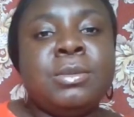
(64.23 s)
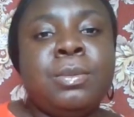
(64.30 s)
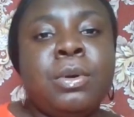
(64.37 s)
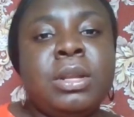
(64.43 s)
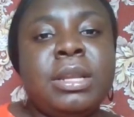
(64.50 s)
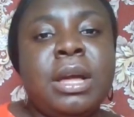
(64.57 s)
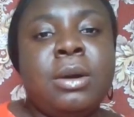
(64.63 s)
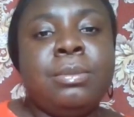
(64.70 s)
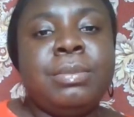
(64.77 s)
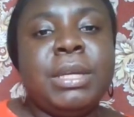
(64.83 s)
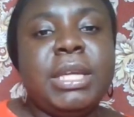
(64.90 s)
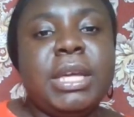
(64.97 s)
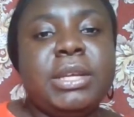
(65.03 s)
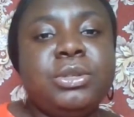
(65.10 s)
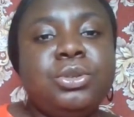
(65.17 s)
but now
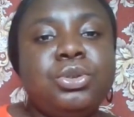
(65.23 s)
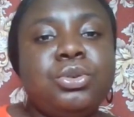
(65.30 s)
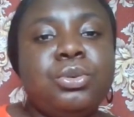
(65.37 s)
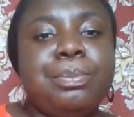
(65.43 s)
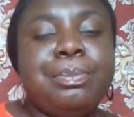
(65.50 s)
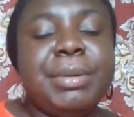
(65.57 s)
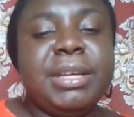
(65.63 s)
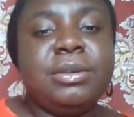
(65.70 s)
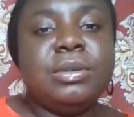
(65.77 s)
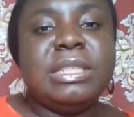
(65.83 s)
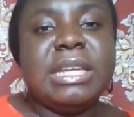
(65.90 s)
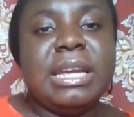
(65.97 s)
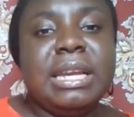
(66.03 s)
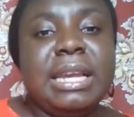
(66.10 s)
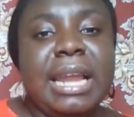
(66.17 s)
begin to build
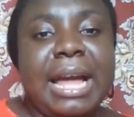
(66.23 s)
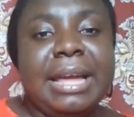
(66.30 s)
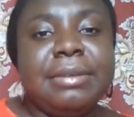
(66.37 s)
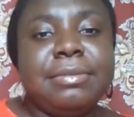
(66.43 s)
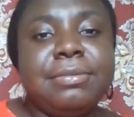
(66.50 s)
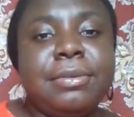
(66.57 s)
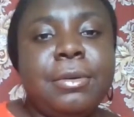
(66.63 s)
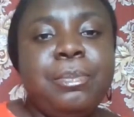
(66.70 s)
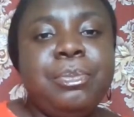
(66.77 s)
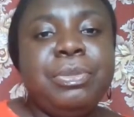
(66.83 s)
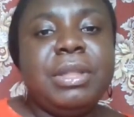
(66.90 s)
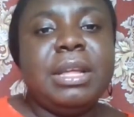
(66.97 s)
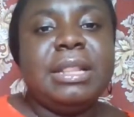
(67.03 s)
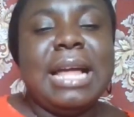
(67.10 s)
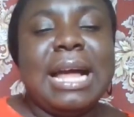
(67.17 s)
a life
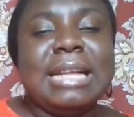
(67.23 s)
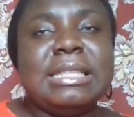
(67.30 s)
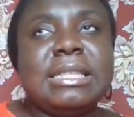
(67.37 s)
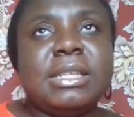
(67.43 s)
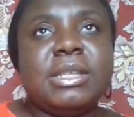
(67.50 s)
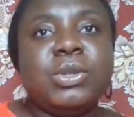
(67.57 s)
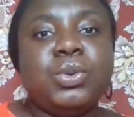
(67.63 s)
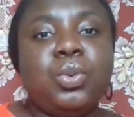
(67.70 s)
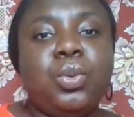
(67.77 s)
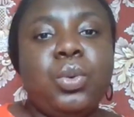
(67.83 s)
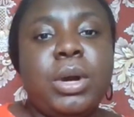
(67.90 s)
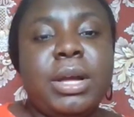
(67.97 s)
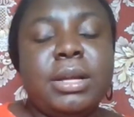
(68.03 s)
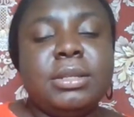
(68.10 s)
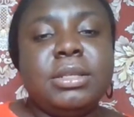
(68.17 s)
that is
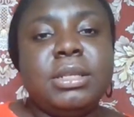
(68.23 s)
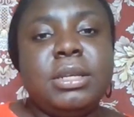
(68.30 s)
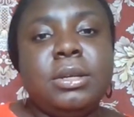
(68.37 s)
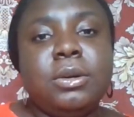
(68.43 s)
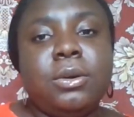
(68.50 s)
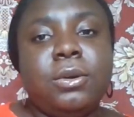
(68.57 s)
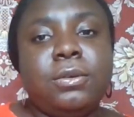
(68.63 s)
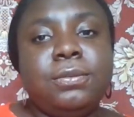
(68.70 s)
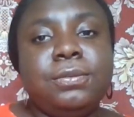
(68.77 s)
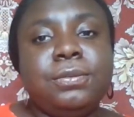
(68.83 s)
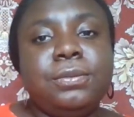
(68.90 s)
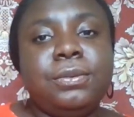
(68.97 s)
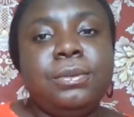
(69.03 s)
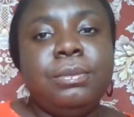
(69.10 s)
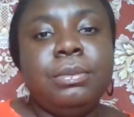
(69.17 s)
worthy of
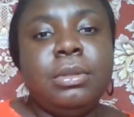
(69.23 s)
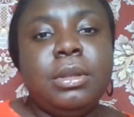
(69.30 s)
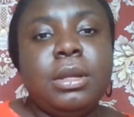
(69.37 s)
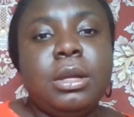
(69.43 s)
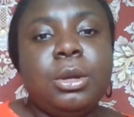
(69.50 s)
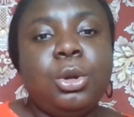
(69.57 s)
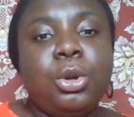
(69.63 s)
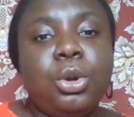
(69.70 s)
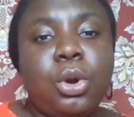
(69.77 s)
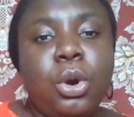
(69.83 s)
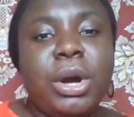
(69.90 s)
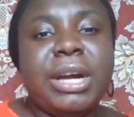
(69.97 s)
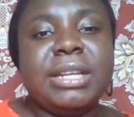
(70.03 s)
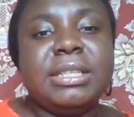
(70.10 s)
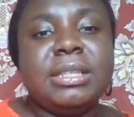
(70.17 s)

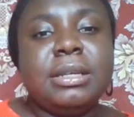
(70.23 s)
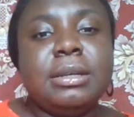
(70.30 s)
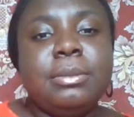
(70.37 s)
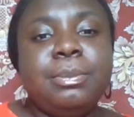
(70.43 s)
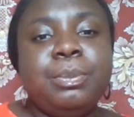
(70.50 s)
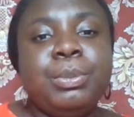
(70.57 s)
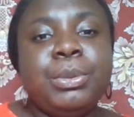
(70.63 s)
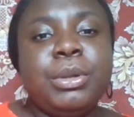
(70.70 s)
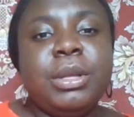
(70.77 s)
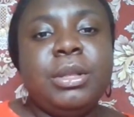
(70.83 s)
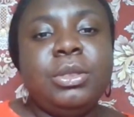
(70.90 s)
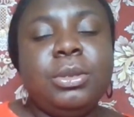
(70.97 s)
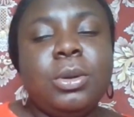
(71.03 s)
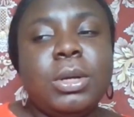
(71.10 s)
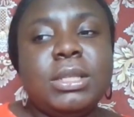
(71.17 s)
God,
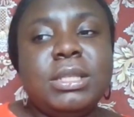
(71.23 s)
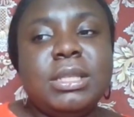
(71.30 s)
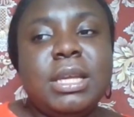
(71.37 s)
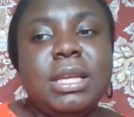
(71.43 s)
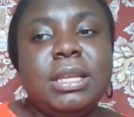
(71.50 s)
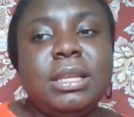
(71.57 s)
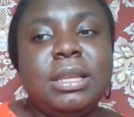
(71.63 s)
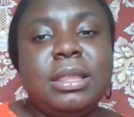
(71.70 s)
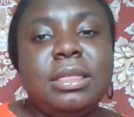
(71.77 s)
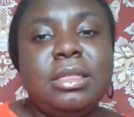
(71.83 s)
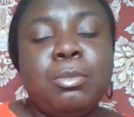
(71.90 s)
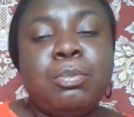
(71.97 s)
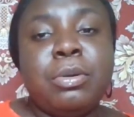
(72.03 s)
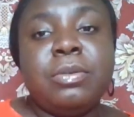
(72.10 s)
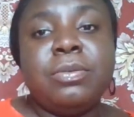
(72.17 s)
not in
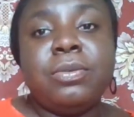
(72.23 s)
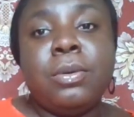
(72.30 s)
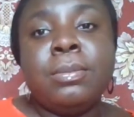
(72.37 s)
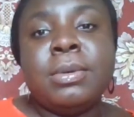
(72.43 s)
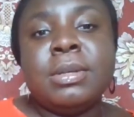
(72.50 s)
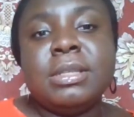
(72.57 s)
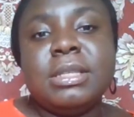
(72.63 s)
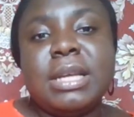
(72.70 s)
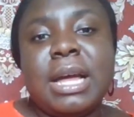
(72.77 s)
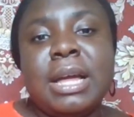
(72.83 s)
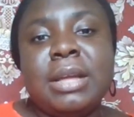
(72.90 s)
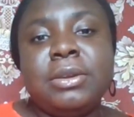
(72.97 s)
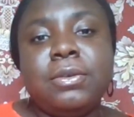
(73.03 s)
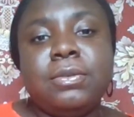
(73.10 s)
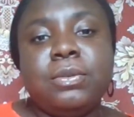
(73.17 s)
the performance
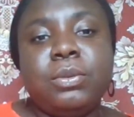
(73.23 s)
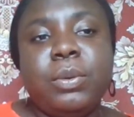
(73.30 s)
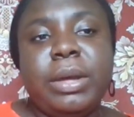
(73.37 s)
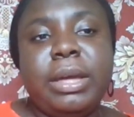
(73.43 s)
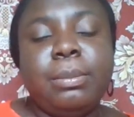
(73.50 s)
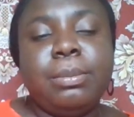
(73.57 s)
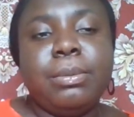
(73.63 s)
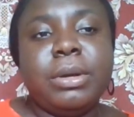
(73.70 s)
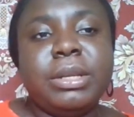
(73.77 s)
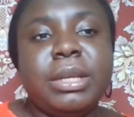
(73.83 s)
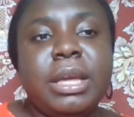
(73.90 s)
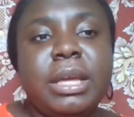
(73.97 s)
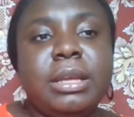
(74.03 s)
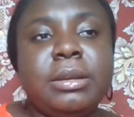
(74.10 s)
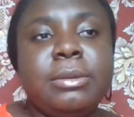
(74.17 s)
kind of way, but
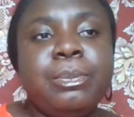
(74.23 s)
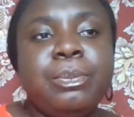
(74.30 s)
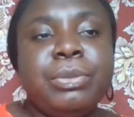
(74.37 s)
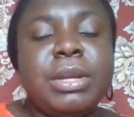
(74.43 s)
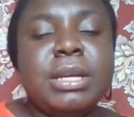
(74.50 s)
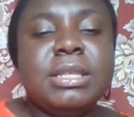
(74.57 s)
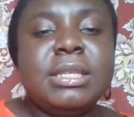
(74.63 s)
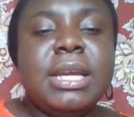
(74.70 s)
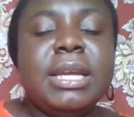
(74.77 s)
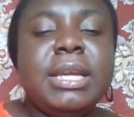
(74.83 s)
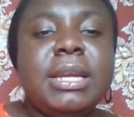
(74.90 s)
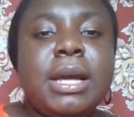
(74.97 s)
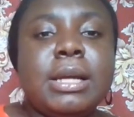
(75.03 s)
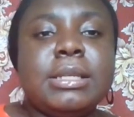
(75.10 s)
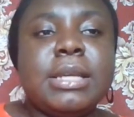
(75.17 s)
in
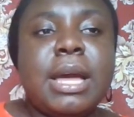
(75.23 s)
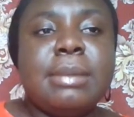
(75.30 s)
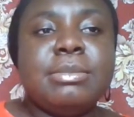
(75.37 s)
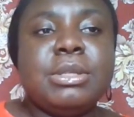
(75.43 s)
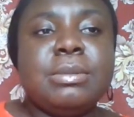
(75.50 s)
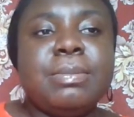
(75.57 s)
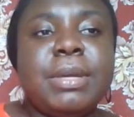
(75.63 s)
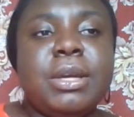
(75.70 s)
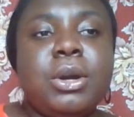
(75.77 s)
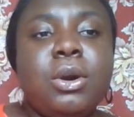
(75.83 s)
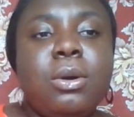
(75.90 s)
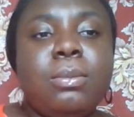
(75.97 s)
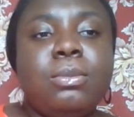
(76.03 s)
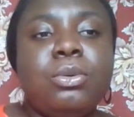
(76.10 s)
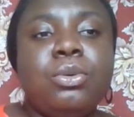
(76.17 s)
taking our time to
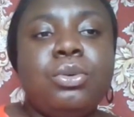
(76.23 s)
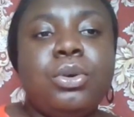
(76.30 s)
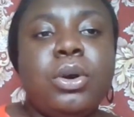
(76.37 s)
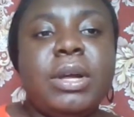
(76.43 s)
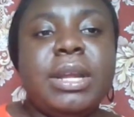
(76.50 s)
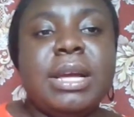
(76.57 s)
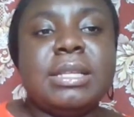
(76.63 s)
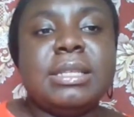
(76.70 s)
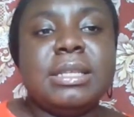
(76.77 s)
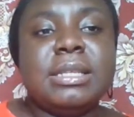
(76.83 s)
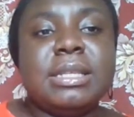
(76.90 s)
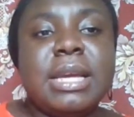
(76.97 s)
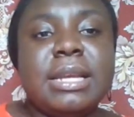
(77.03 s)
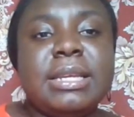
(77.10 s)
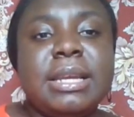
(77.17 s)
become who God has
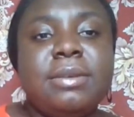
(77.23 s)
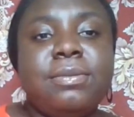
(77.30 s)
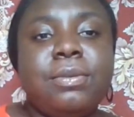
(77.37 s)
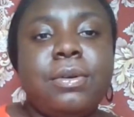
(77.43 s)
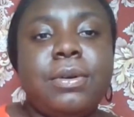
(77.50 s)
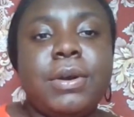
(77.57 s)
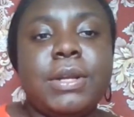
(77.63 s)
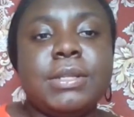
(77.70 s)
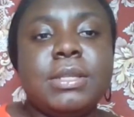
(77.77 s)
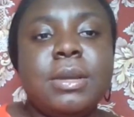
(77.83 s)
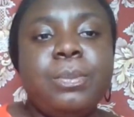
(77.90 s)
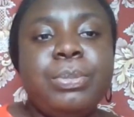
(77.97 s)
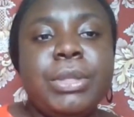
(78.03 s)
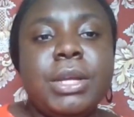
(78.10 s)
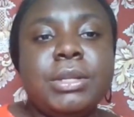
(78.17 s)
intended for us
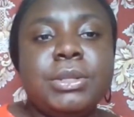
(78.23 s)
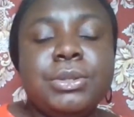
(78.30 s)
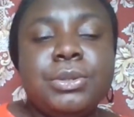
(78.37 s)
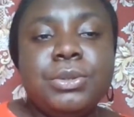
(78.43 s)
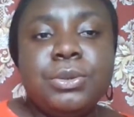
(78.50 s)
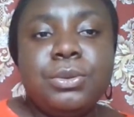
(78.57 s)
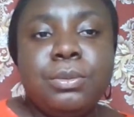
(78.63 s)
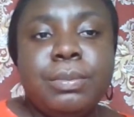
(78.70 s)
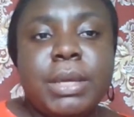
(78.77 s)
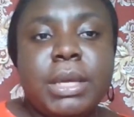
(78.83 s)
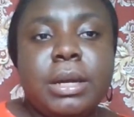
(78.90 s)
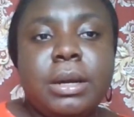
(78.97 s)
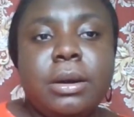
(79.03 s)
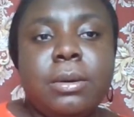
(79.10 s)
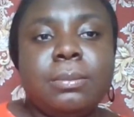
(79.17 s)
to
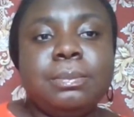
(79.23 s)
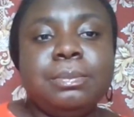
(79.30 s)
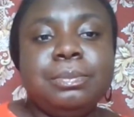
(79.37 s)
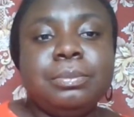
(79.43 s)
become.